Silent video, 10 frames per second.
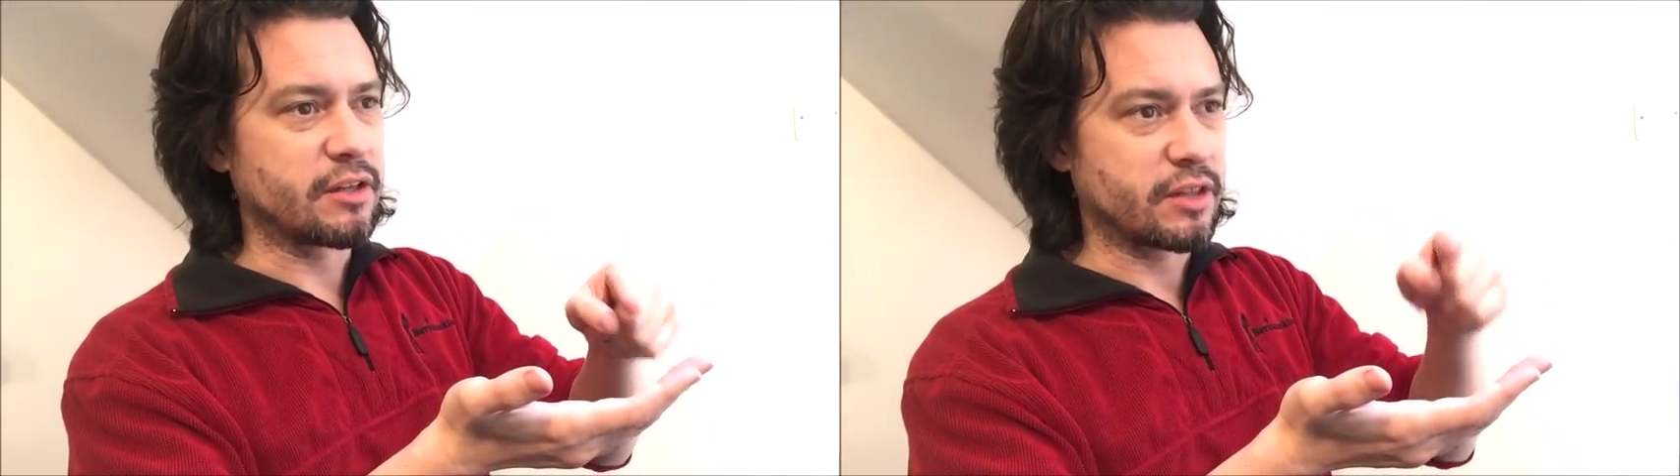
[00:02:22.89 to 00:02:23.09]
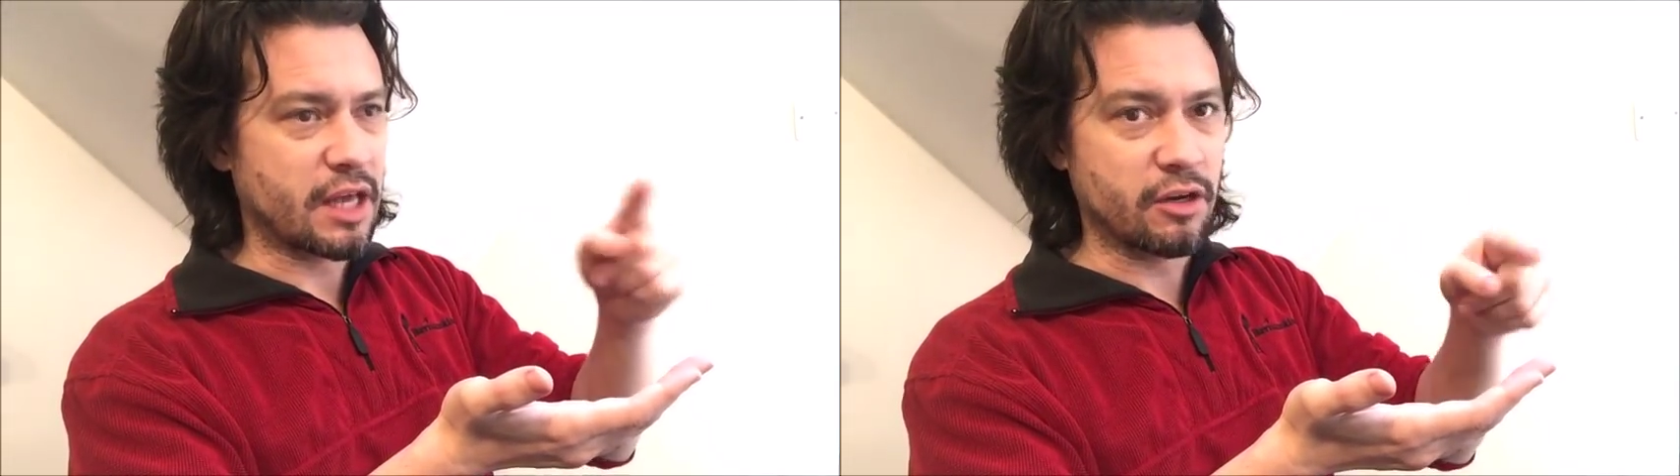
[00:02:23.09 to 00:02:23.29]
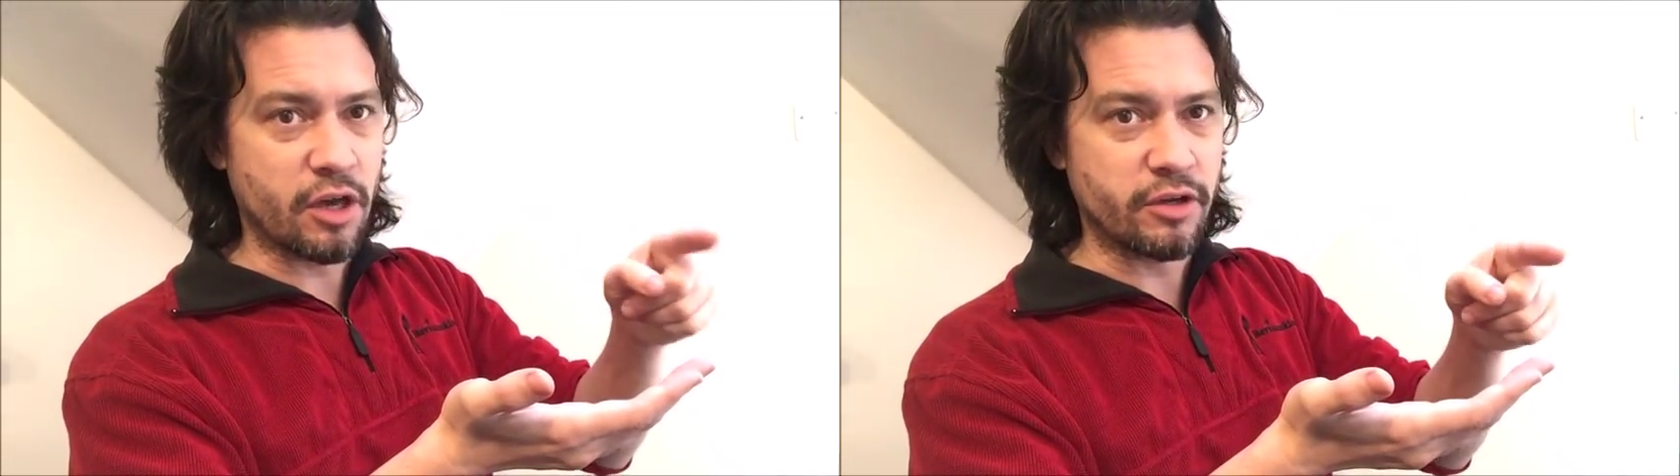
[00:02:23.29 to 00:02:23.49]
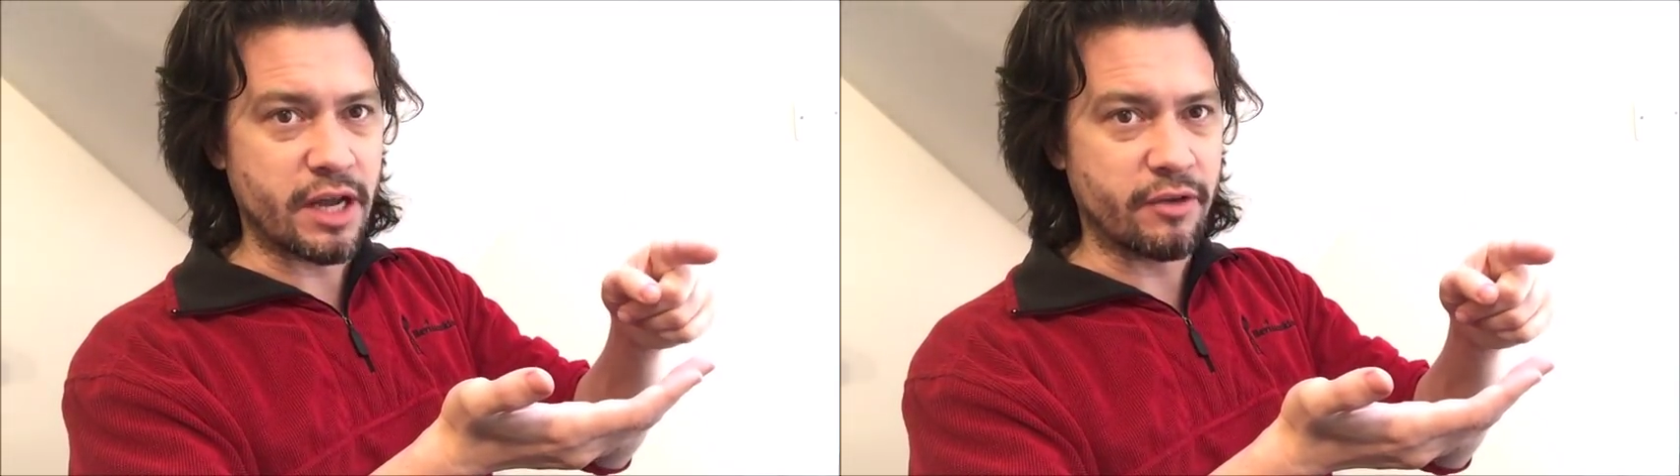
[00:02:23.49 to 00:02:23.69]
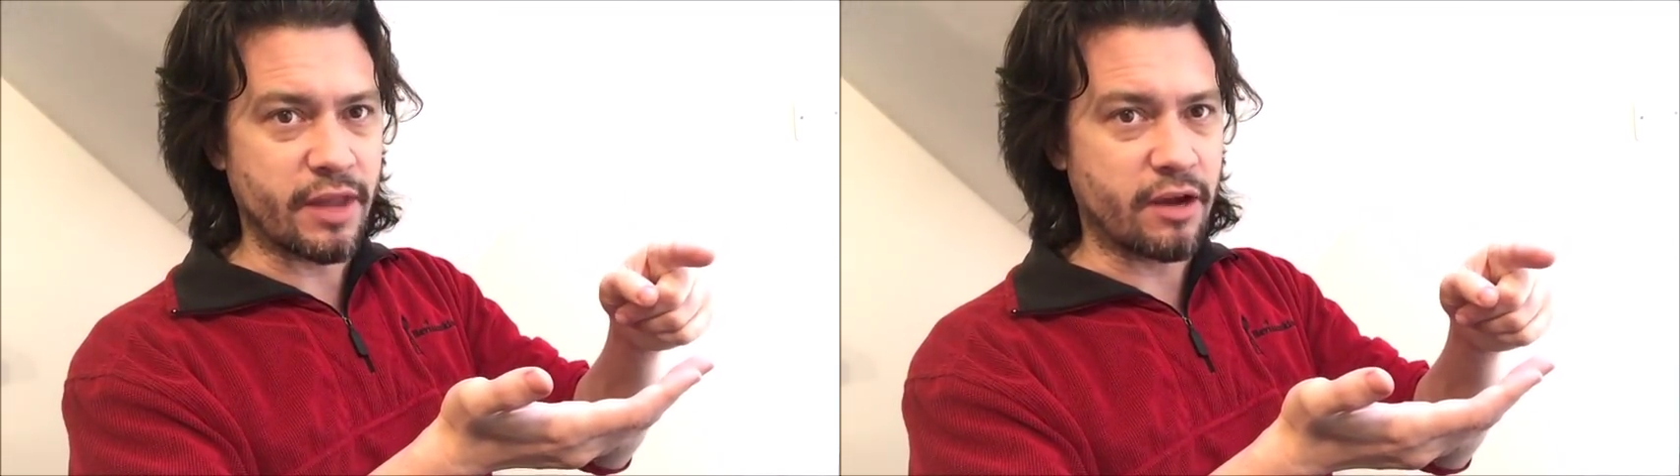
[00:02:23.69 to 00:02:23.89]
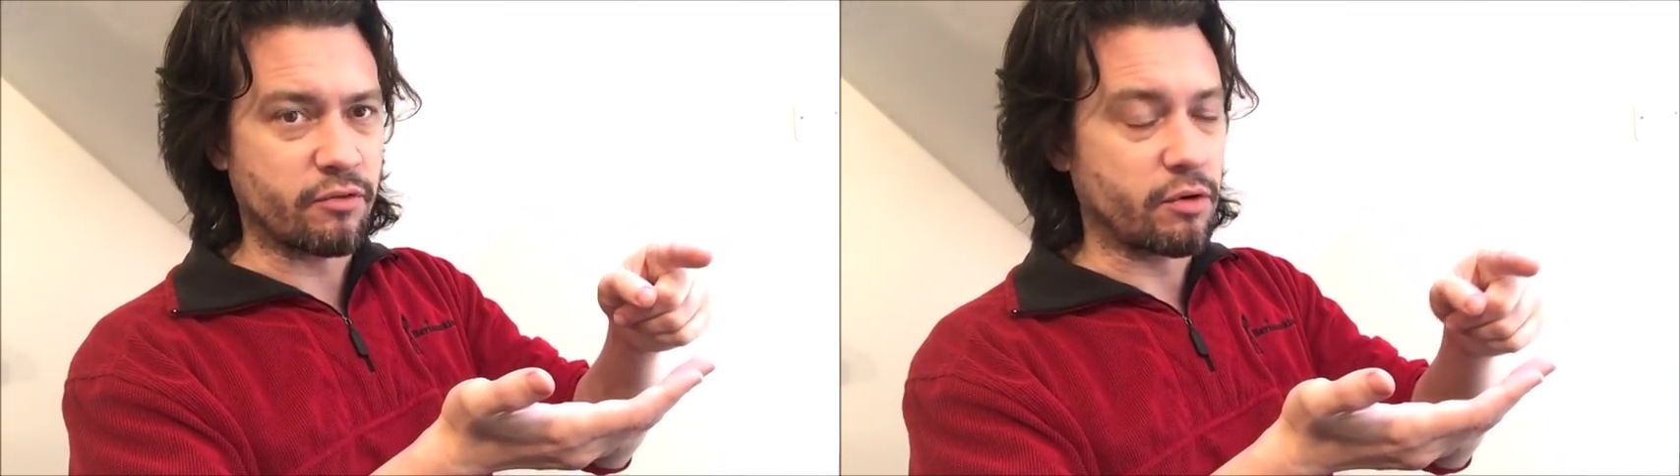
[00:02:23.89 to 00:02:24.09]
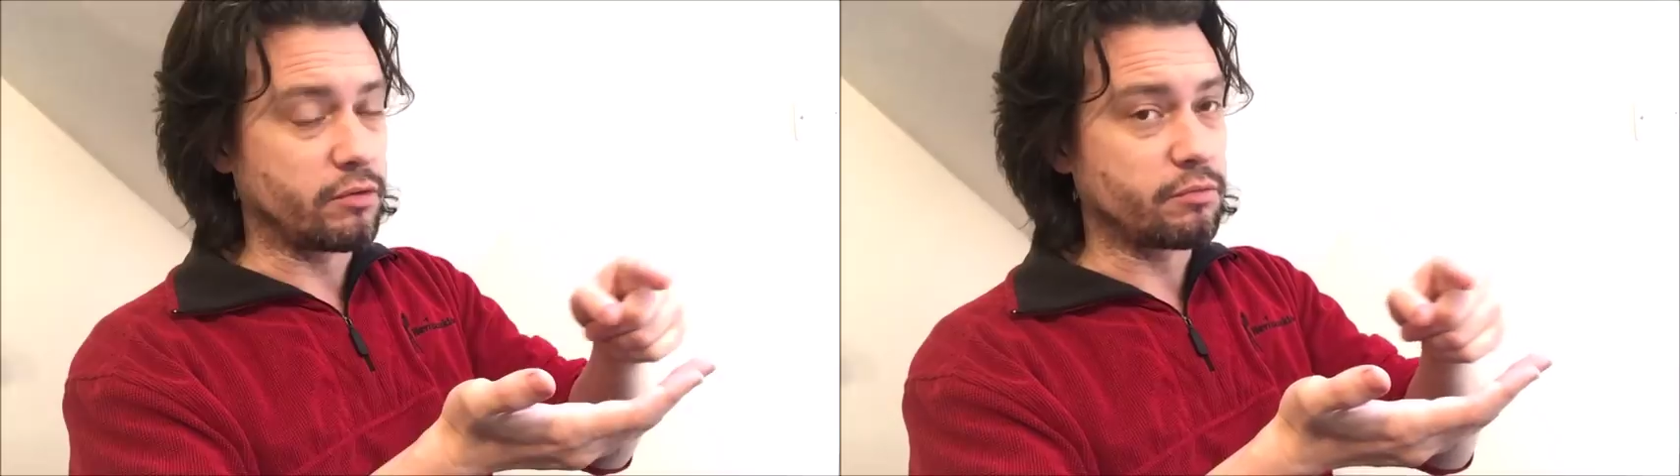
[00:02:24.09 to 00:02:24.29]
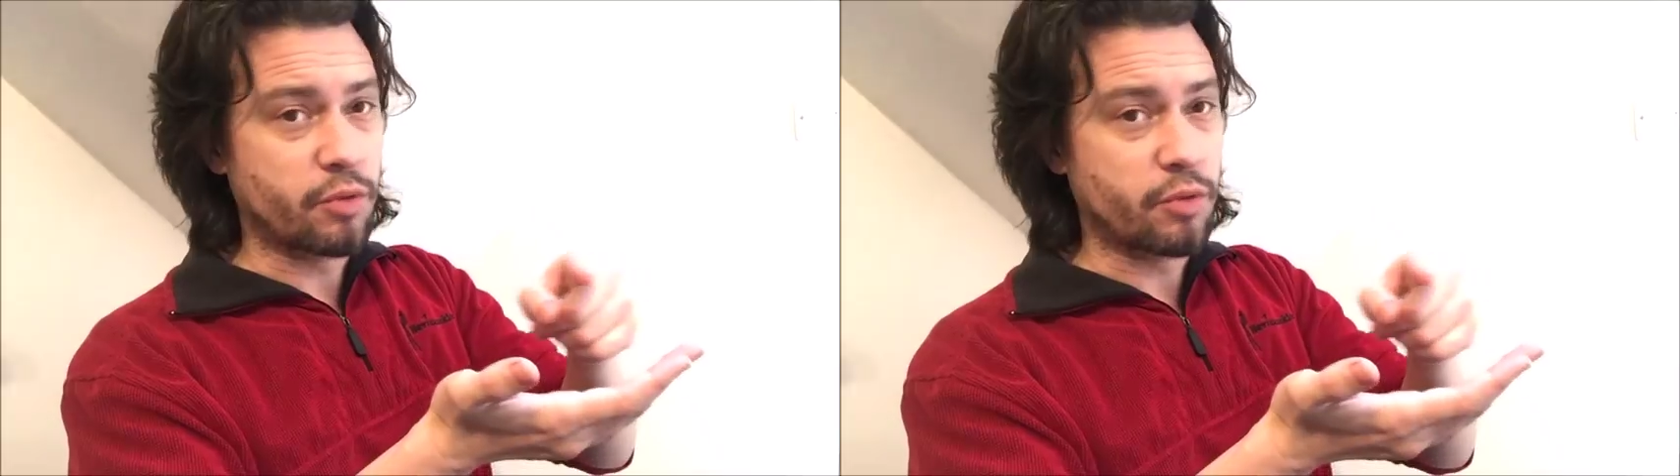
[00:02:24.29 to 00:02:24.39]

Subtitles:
that they'll go down that route,